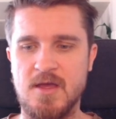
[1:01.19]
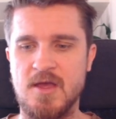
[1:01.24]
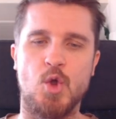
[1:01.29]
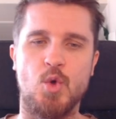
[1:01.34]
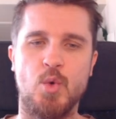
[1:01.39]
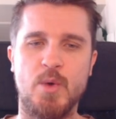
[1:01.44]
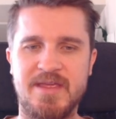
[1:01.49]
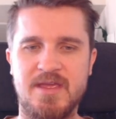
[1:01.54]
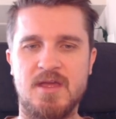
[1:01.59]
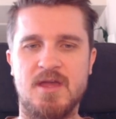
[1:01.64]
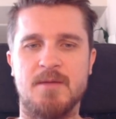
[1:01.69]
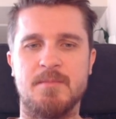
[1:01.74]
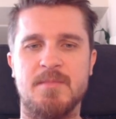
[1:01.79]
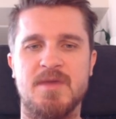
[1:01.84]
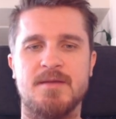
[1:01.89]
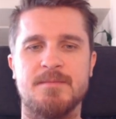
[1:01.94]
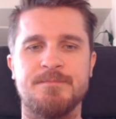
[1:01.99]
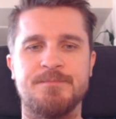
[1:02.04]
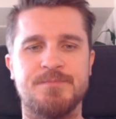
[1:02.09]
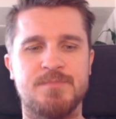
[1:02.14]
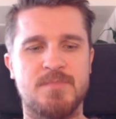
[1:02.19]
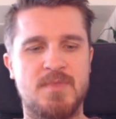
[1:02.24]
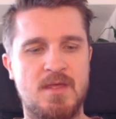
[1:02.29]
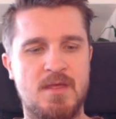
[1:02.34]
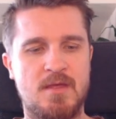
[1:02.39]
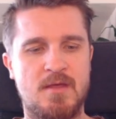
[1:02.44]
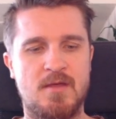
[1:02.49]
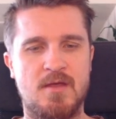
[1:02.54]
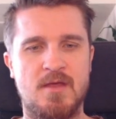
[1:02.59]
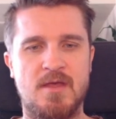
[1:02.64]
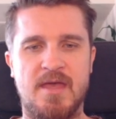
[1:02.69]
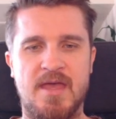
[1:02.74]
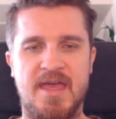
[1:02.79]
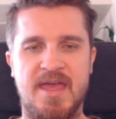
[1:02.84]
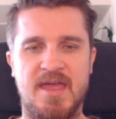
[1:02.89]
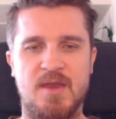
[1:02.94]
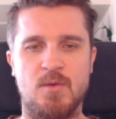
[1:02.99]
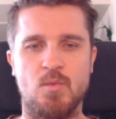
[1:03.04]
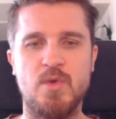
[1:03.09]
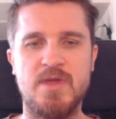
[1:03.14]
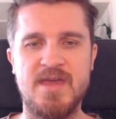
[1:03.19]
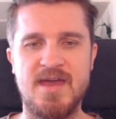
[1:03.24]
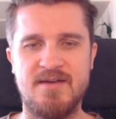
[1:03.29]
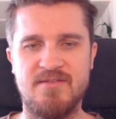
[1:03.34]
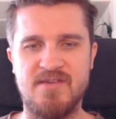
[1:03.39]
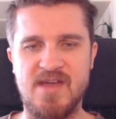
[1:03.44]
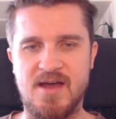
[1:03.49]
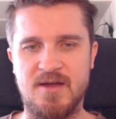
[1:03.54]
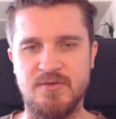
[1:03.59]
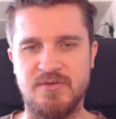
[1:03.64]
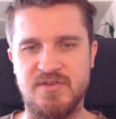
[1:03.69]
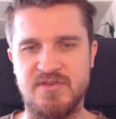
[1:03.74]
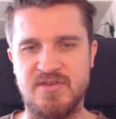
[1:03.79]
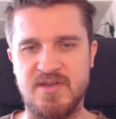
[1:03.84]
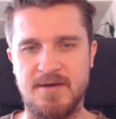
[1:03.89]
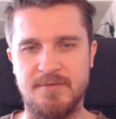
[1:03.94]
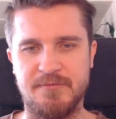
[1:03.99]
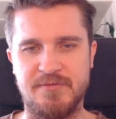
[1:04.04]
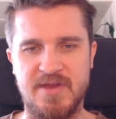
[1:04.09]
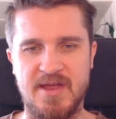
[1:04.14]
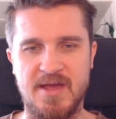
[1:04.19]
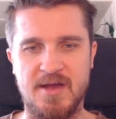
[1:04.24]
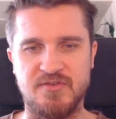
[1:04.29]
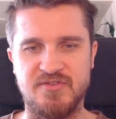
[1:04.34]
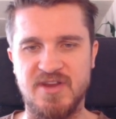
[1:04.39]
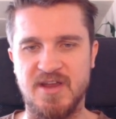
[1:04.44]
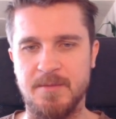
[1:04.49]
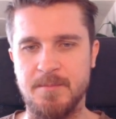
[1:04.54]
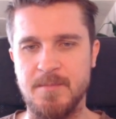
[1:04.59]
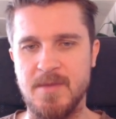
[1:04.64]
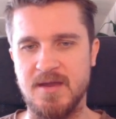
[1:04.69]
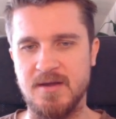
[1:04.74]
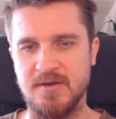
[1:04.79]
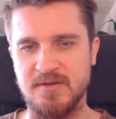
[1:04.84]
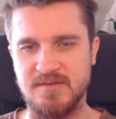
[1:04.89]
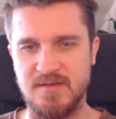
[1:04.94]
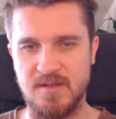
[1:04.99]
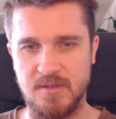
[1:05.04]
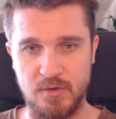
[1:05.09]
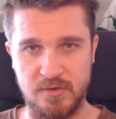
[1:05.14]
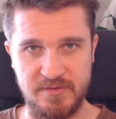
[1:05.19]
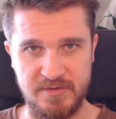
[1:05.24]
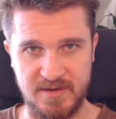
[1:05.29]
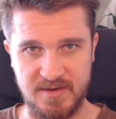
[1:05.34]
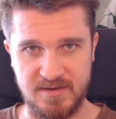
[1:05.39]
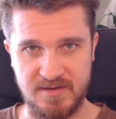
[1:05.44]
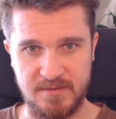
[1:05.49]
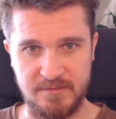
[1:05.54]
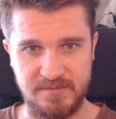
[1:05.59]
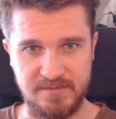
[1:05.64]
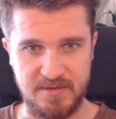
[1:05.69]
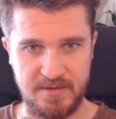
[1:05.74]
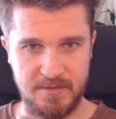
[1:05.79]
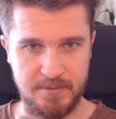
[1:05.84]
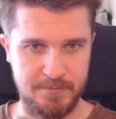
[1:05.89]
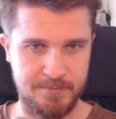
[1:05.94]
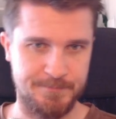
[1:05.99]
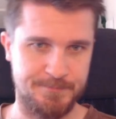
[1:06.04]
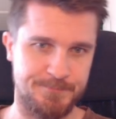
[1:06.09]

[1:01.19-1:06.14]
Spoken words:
Queen can come in, and we have our dovetail checkmate because it looks like a dove's tail.